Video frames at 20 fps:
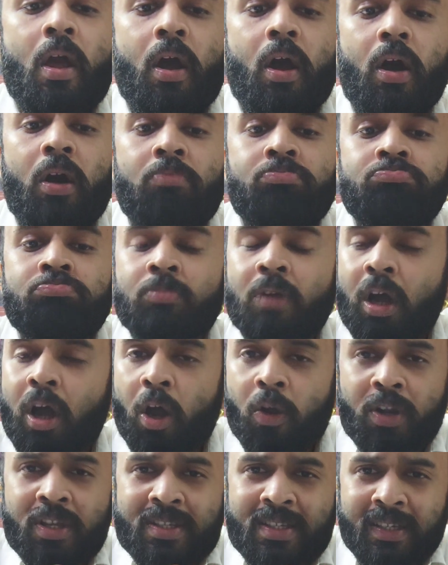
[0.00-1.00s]

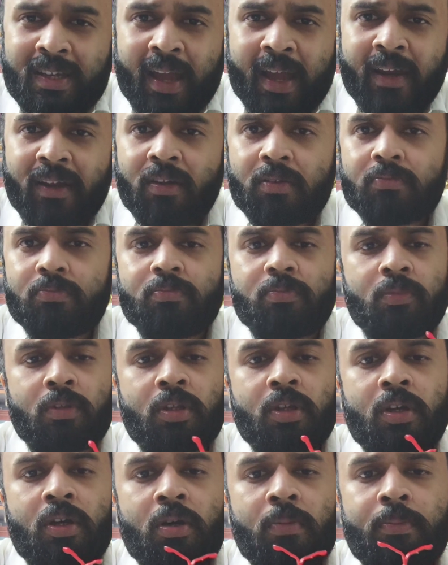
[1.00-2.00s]
How does it act?
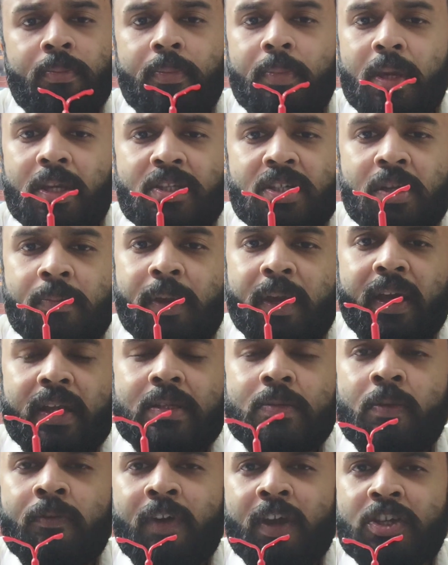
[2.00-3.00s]
The major
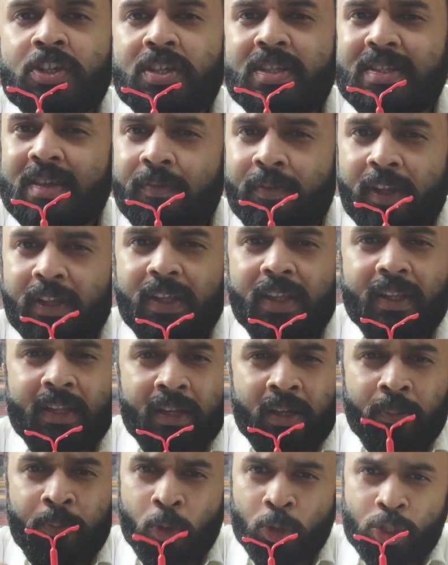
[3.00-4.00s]
mechanism of action is everything
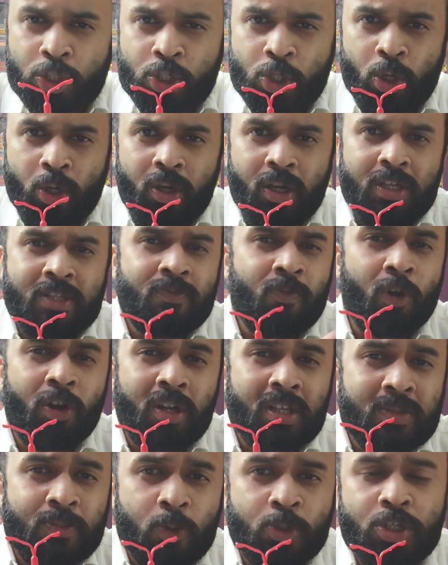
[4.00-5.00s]
that a progesterone does.
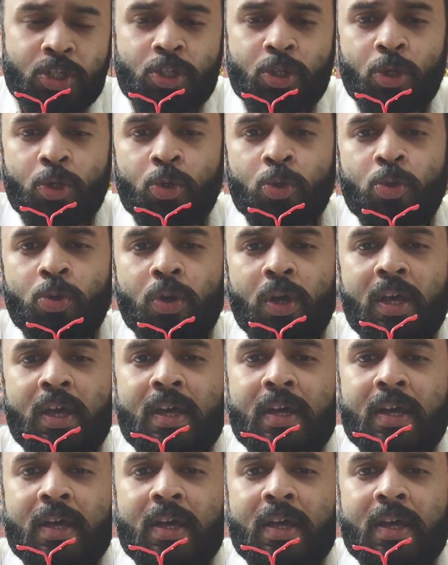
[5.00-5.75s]
What does progesterone do?